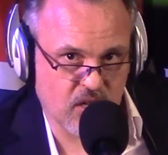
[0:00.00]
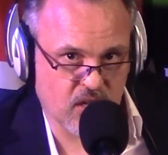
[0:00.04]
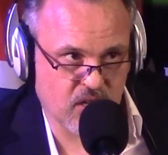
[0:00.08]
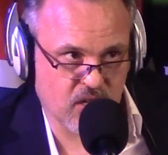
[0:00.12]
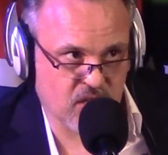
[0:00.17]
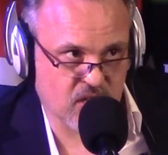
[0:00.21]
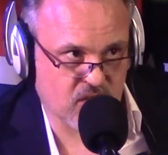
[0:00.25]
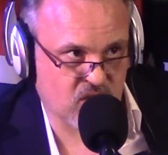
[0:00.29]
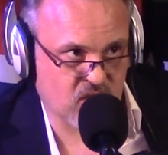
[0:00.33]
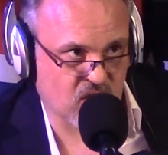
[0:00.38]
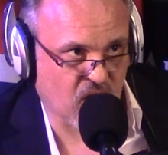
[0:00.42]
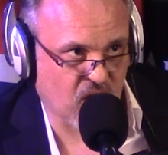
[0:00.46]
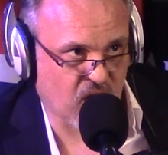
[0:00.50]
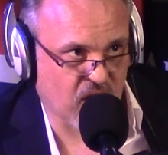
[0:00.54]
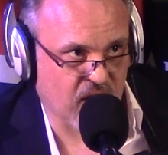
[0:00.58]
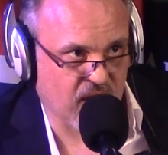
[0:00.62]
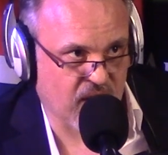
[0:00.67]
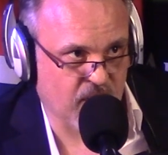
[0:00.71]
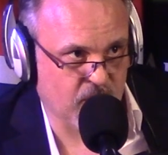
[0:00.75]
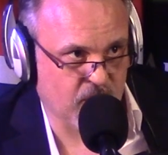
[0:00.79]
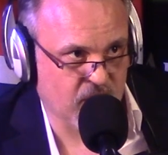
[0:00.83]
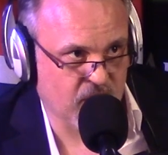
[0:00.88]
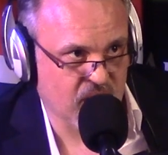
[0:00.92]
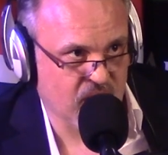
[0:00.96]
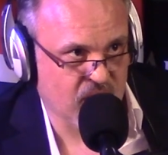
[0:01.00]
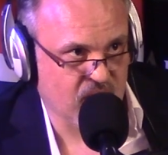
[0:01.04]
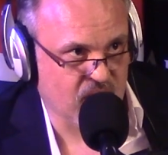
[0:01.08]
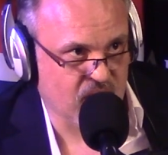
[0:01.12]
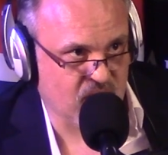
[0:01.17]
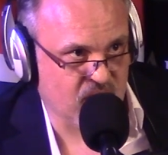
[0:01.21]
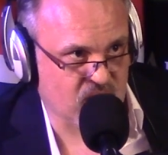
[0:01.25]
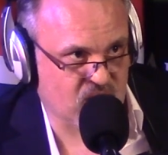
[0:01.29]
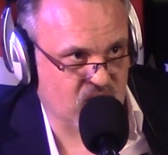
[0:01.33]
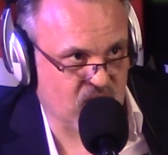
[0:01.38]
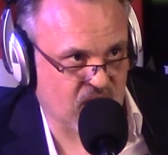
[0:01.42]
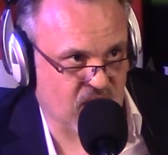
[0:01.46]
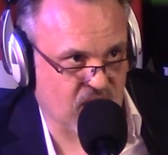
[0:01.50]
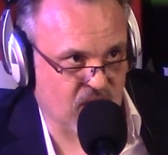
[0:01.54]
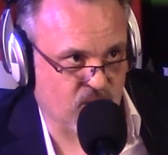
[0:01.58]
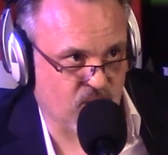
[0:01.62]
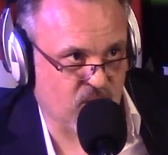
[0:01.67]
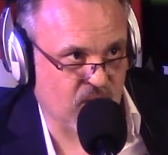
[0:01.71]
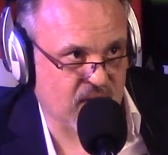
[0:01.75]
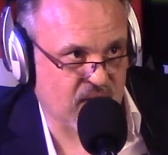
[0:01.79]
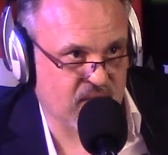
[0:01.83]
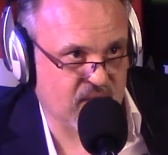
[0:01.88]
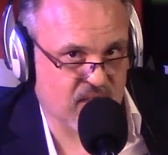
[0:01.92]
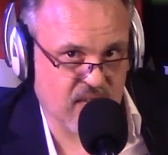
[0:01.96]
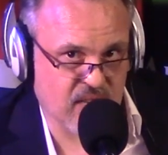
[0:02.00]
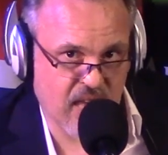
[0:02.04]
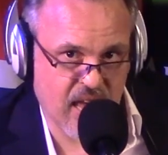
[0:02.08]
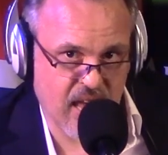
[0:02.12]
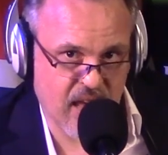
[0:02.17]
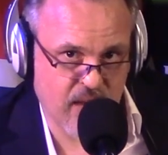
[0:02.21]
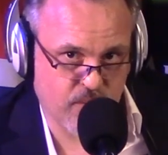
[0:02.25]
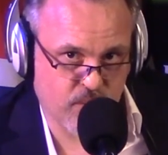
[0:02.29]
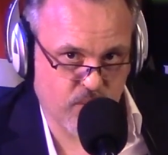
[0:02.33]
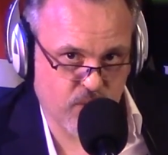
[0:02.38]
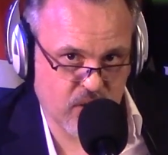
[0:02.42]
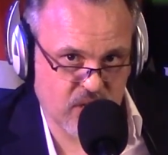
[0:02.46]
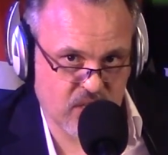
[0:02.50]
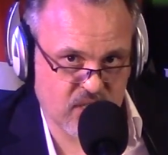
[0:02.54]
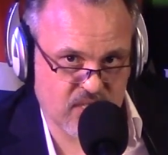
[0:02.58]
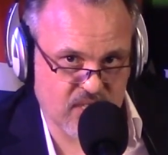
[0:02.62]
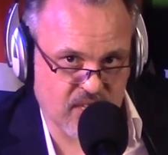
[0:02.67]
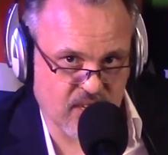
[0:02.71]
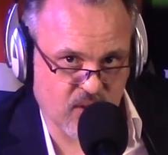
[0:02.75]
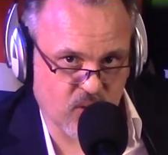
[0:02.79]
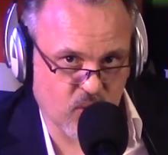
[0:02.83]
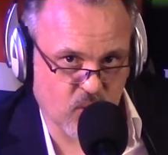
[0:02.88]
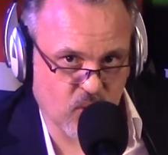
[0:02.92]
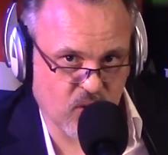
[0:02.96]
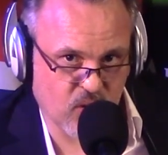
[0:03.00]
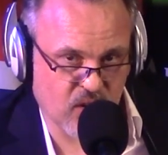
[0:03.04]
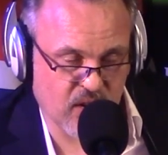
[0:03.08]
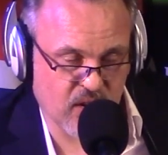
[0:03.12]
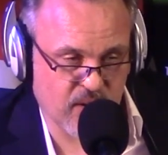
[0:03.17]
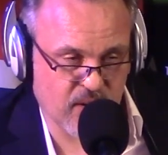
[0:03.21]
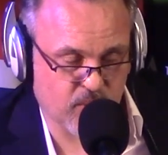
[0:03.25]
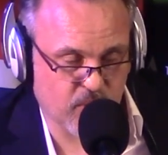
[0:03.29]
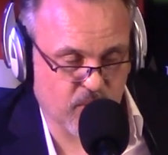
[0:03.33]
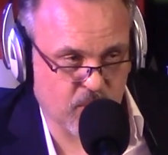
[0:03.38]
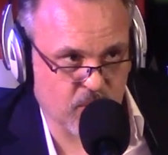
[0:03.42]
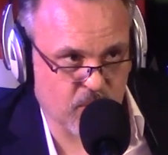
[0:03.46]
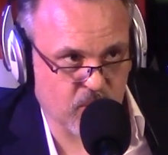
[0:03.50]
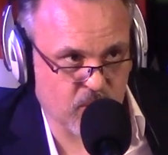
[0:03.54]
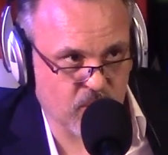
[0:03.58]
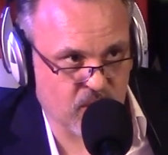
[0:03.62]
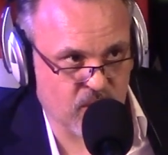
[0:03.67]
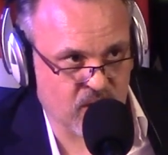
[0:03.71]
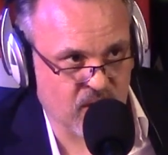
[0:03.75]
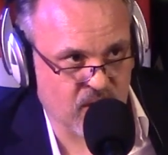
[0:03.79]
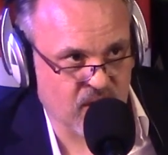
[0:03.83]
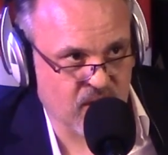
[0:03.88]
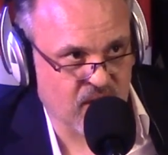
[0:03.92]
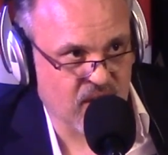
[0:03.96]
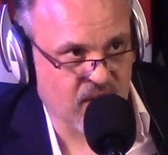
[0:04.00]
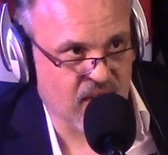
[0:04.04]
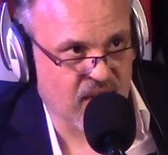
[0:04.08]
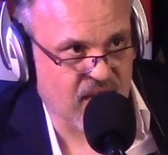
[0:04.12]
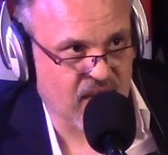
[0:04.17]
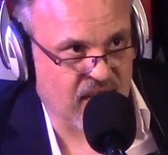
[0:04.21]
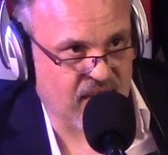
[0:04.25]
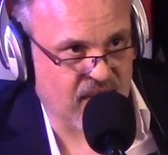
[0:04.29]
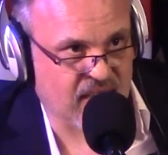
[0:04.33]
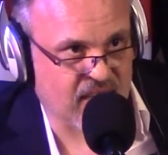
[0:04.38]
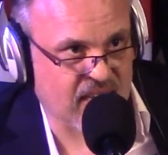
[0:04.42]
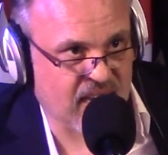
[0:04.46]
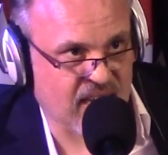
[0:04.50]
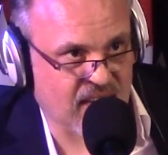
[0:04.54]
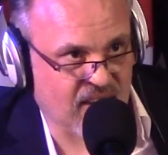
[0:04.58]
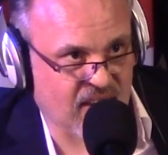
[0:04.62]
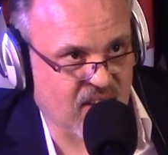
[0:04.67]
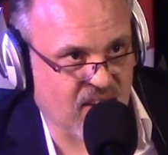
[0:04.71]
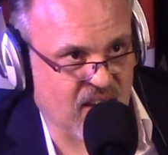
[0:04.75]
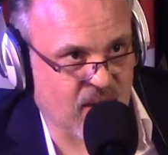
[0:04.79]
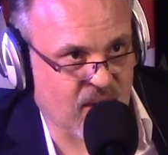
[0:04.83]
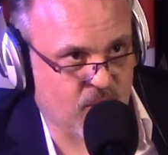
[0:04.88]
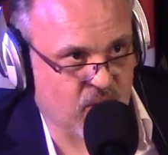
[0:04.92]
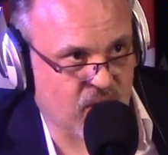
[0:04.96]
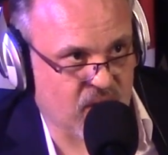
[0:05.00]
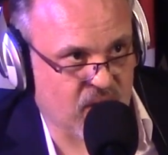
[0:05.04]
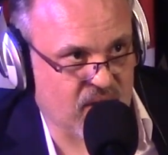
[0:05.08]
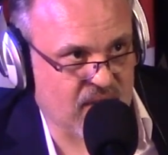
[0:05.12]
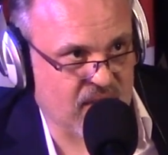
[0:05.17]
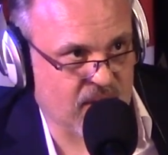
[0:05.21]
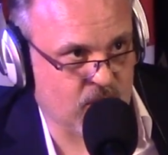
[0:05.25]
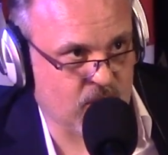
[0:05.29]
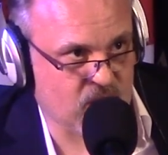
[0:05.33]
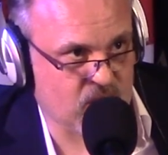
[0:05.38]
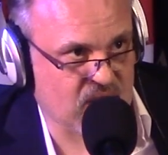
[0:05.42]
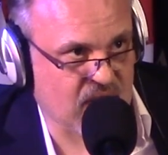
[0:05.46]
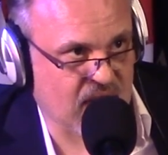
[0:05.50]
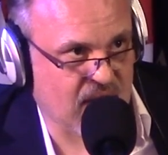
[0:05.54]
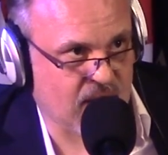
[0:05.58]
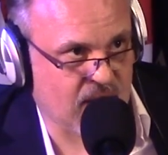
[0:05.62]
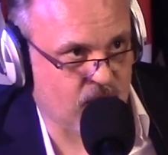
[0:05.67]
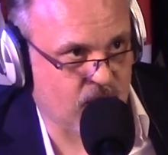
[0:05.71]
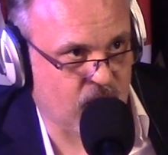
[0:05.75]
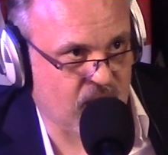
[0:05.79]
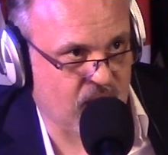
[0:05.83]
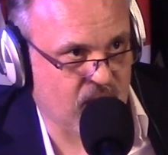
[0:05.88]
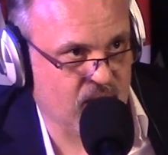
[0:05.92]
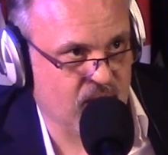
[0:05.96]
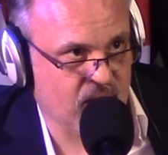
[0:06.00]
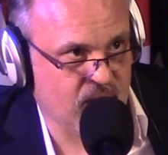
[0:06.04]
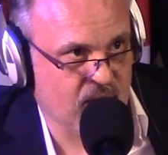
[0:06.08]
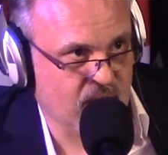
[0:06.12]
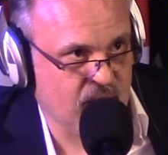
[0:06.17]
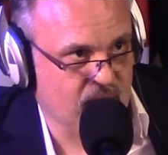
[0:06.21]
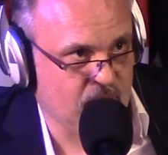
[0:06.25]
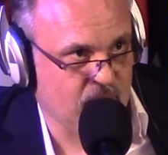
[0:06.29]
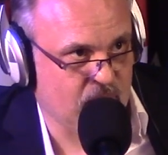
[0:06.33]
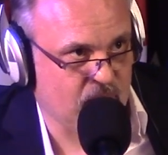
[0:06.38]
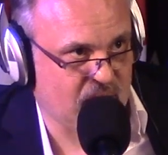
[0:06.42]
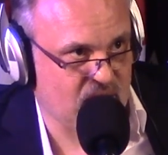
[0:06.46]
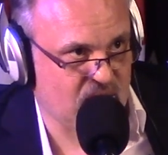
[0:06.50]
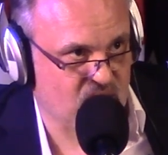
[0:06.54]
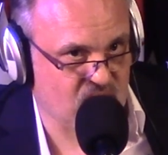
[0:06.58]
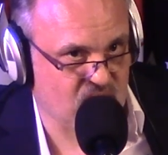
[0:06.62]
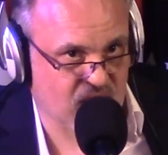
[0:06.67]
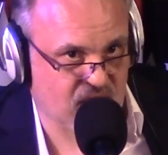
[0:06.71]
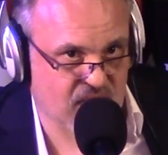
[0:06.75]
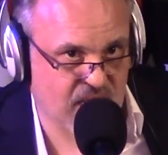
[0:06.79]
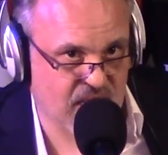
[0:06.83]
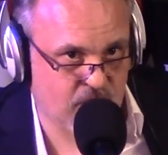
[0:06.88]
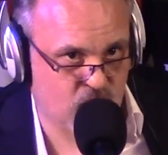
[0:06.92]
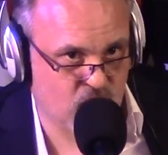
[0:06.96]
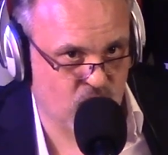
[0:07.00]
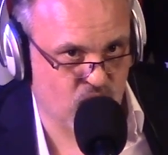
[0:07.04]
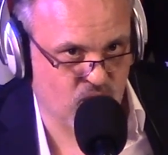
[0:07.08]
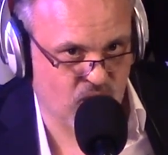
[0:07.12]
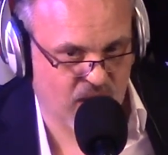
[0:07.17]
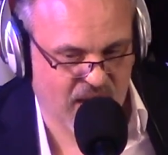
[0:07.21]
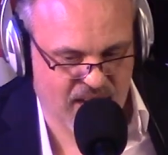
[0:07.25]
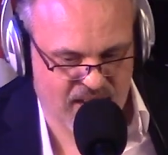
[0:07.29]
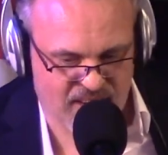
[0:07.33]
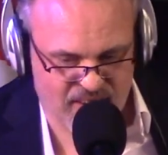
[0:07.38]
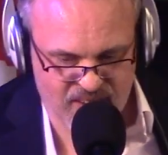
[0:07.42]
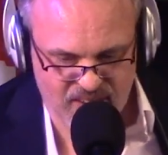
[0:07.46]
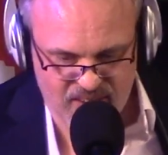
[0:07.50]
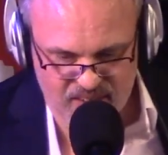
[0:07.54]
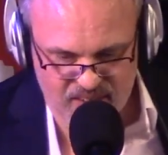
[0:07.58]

at a oh. time until he'd read every single library book in that library, and that was how we managed to keep track